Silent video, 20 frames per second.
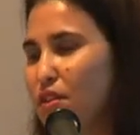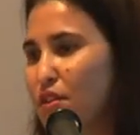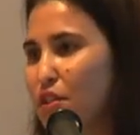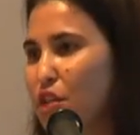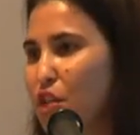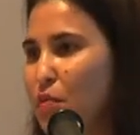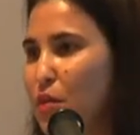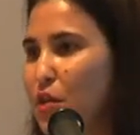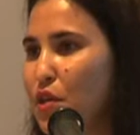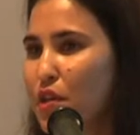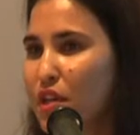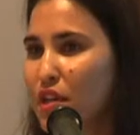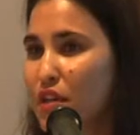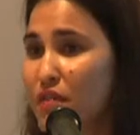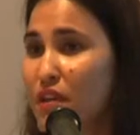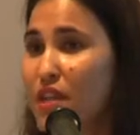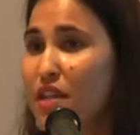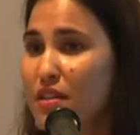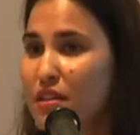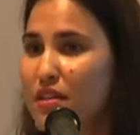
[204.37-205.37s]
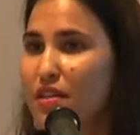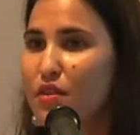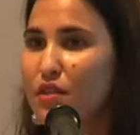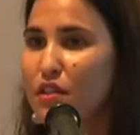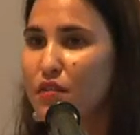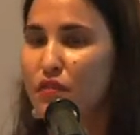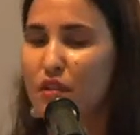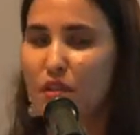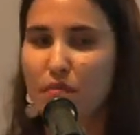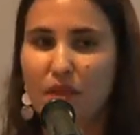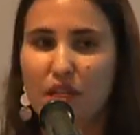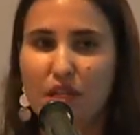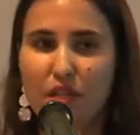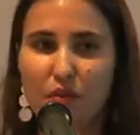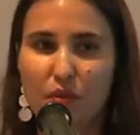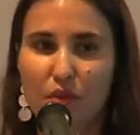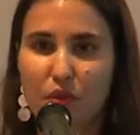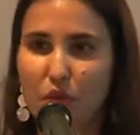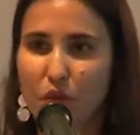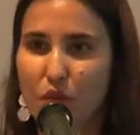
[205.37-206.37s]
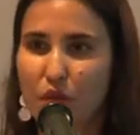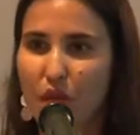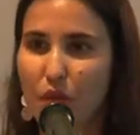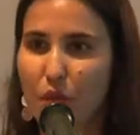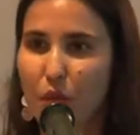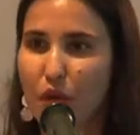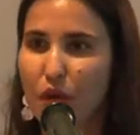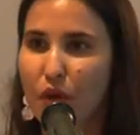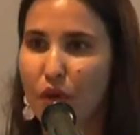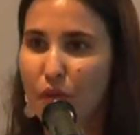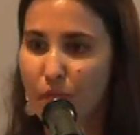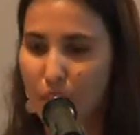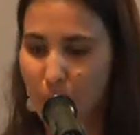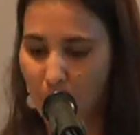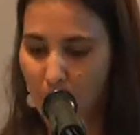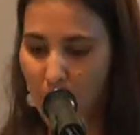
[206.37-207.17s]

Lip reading: just community events, so I was familiar with who they were.